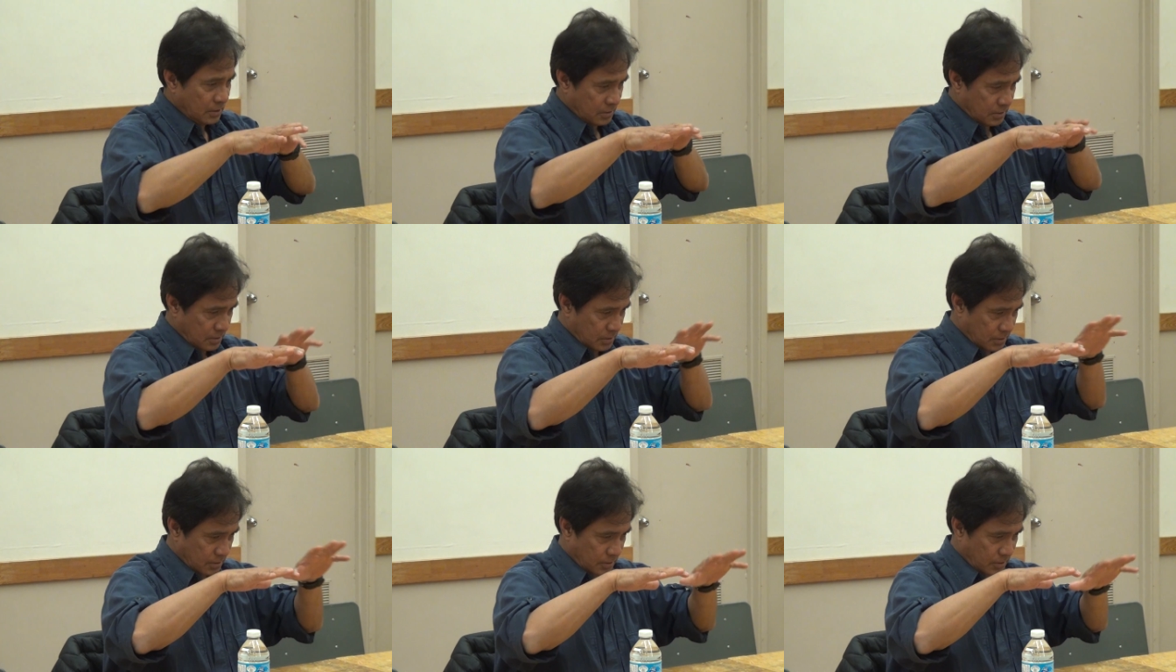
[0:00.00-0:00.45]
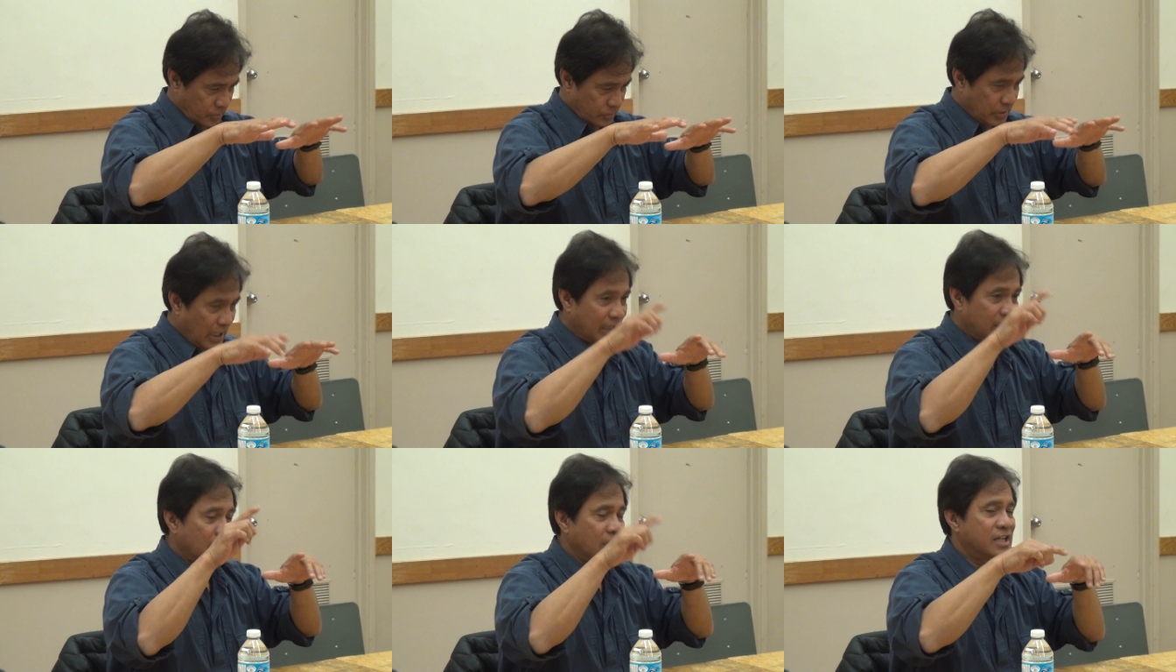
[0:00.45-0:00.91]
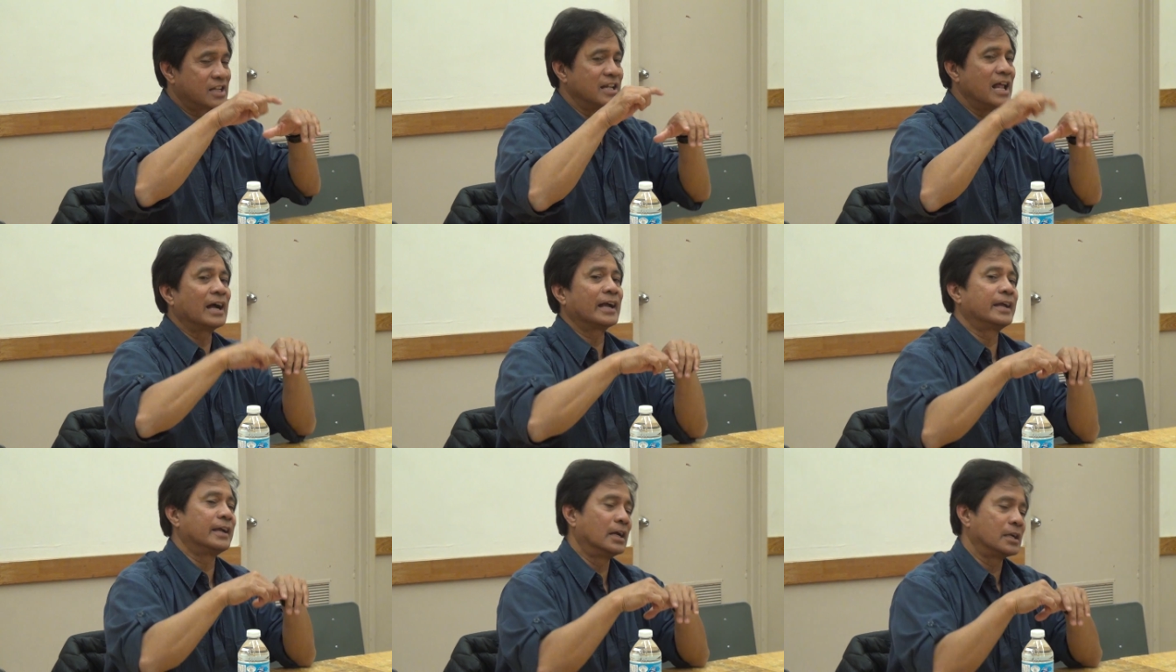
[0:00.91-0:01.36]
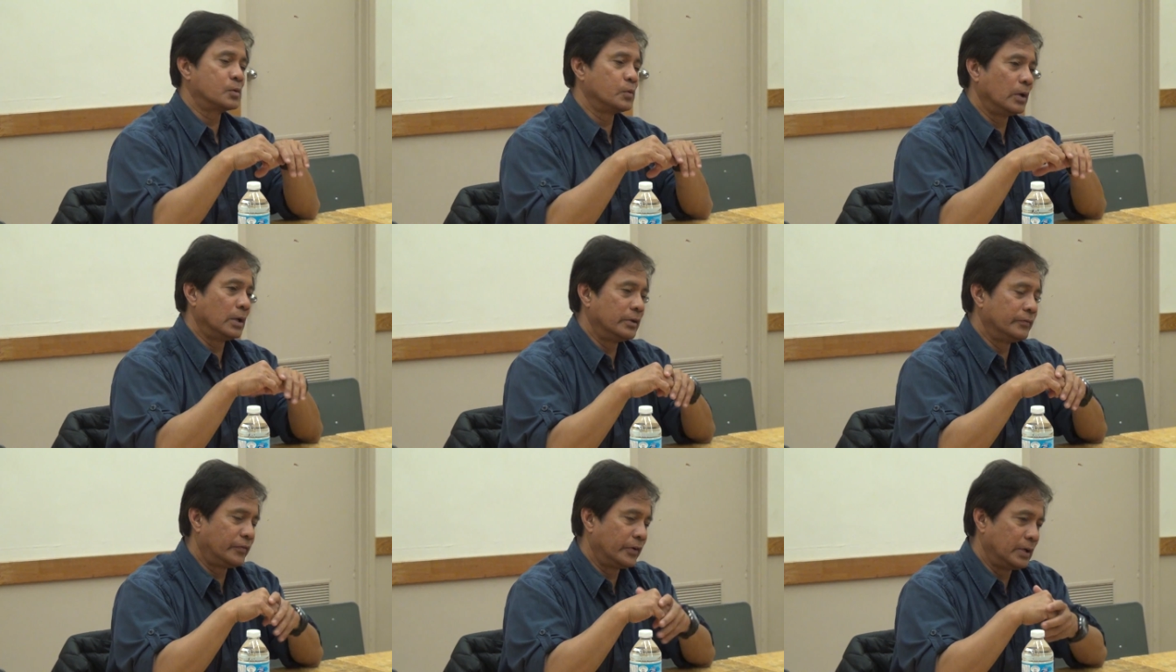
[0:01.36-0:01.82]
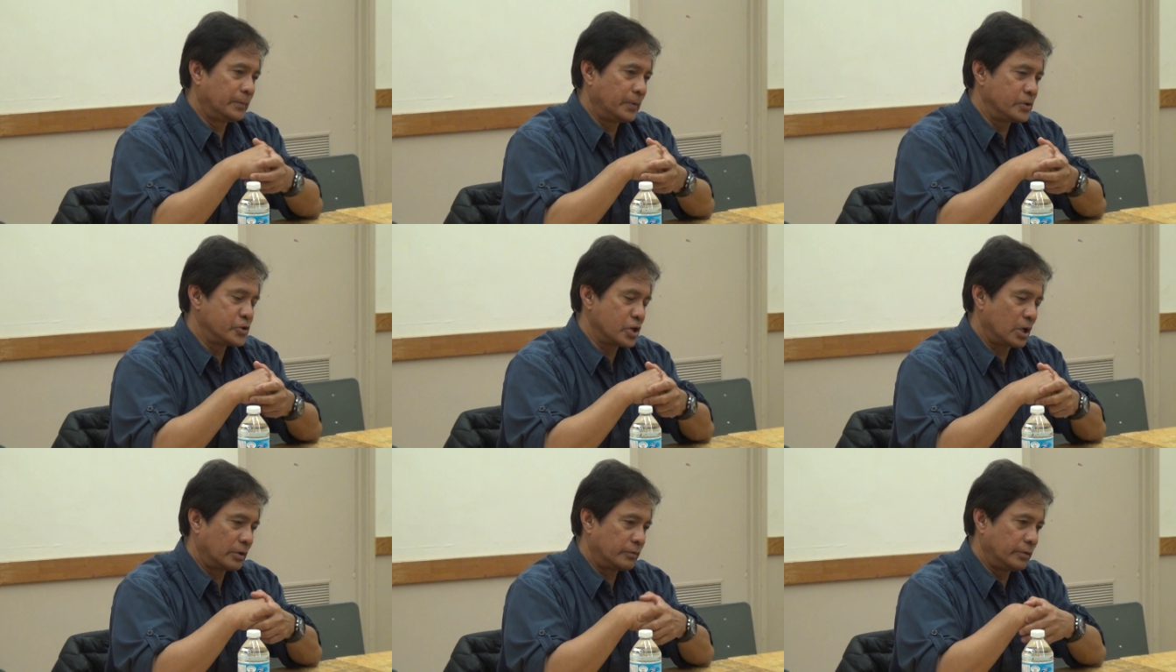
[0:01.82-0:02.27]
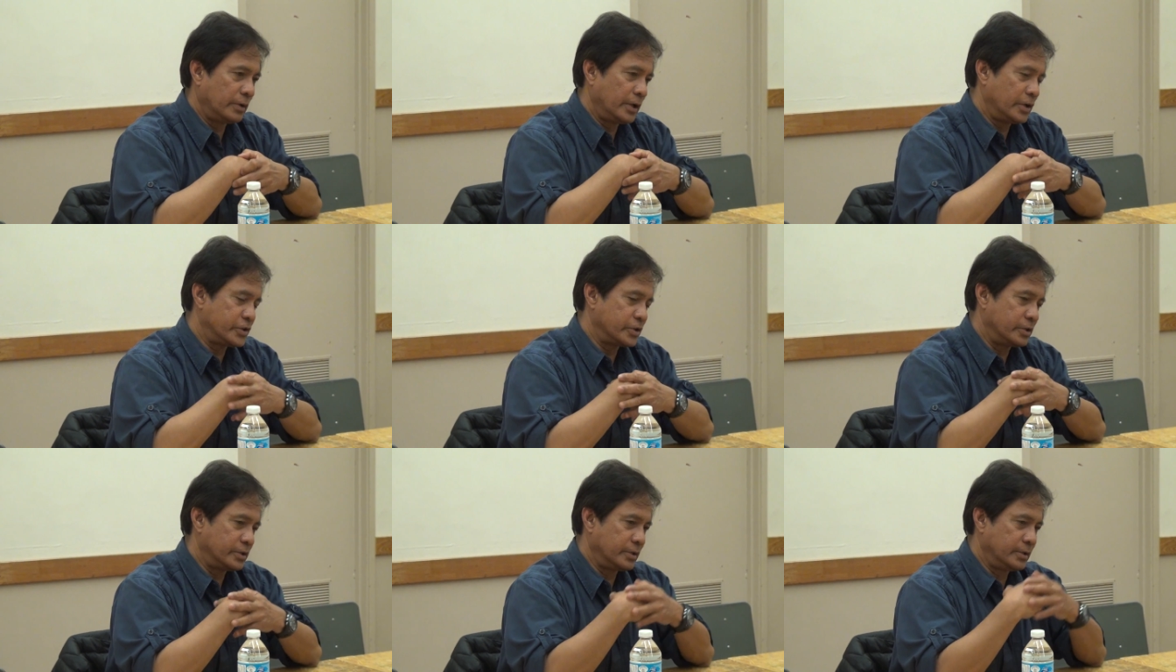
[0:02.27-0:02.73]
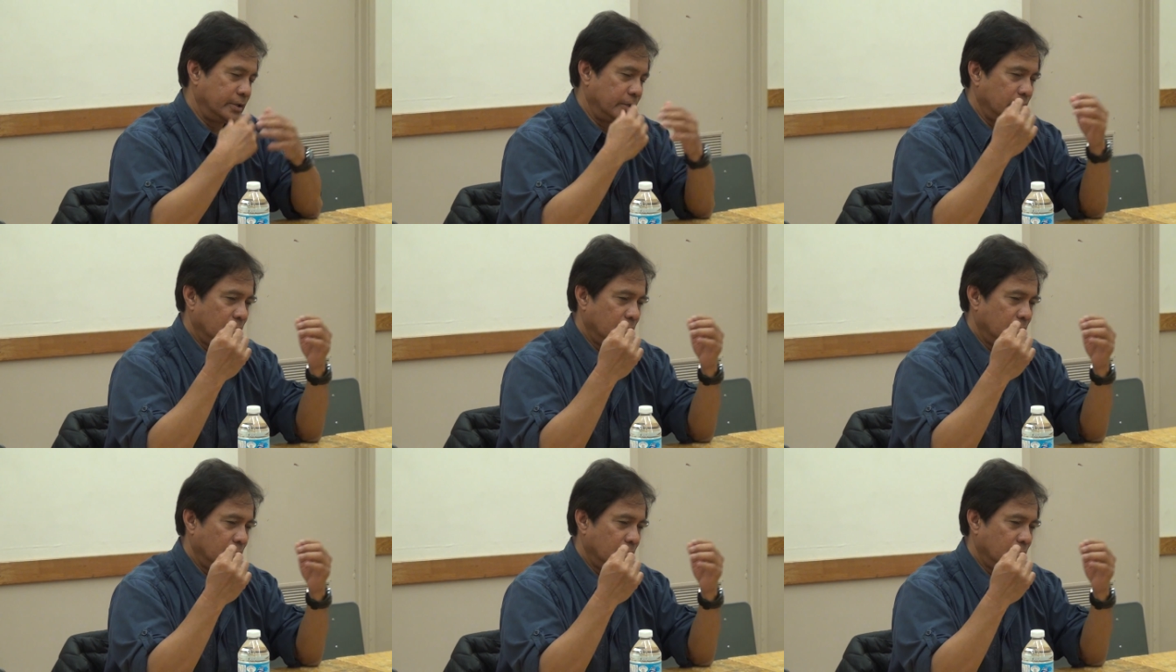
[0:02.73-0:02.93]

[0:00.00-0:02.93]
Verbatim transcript: Uh, that is lacking as well in Philippine-China relations,